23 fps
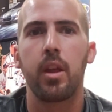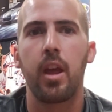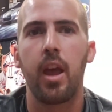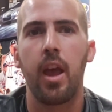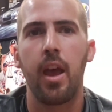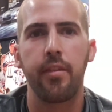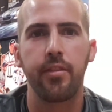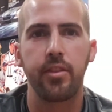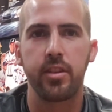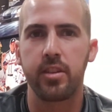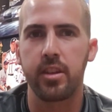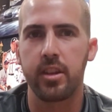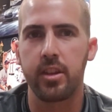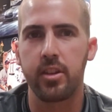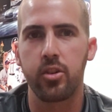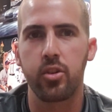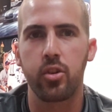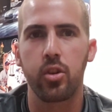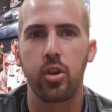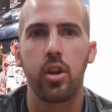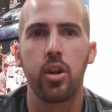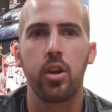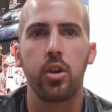have this
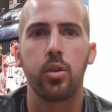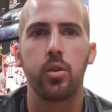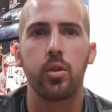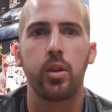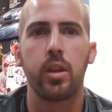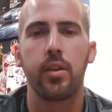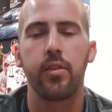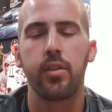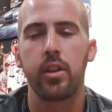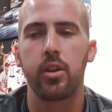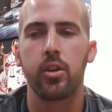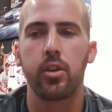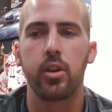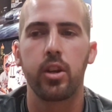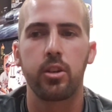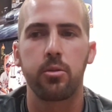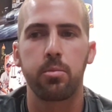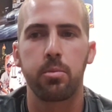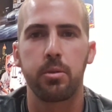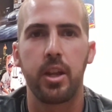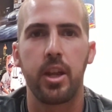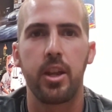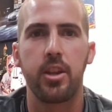intro, give a little
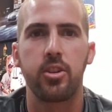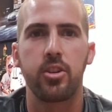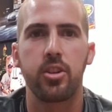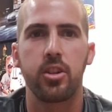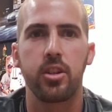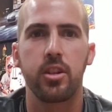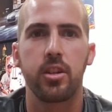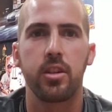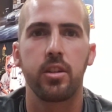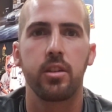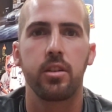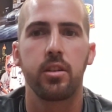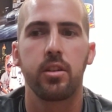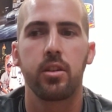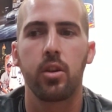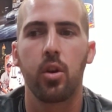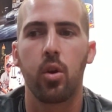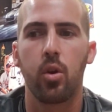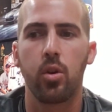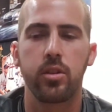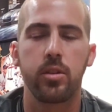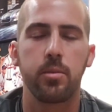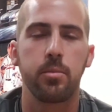explanation
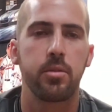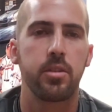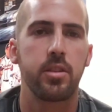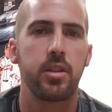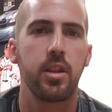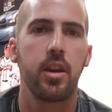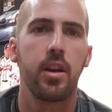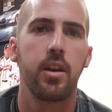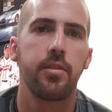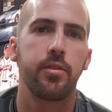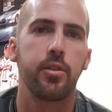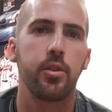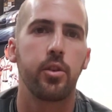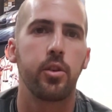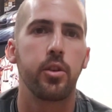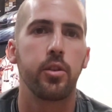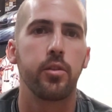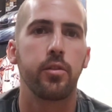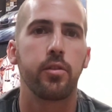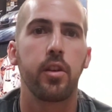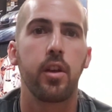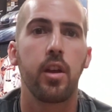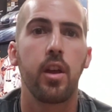on some stuff,
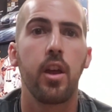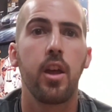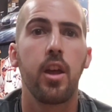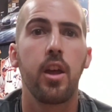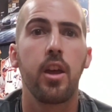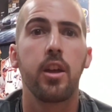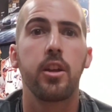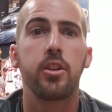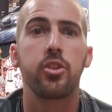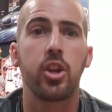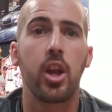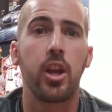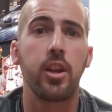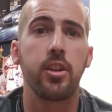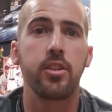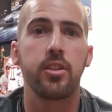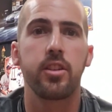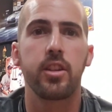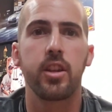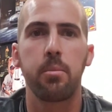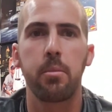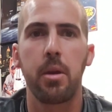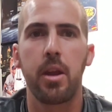on
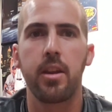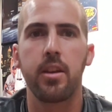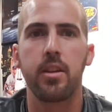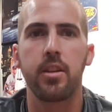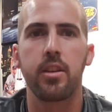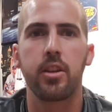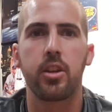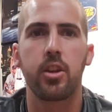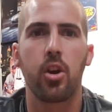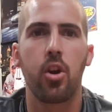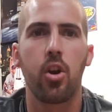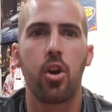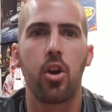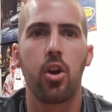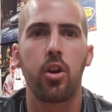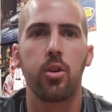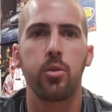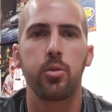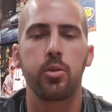changes that I made to the car.